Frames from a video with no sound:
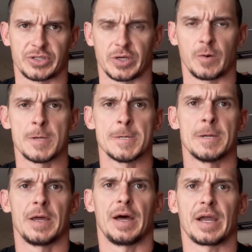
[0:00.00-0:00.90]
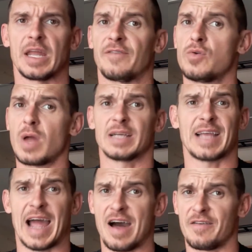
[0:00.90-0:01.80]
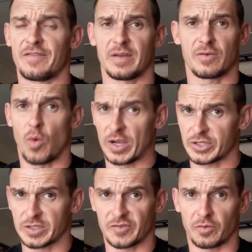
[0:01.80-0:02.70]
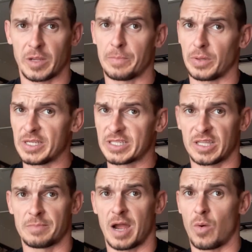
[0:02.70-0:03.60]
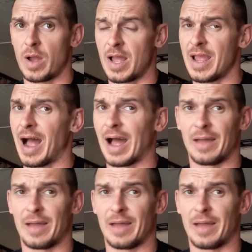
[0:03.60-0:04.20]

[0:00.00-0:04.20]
So again, if you guys have questions for me, please send them my way.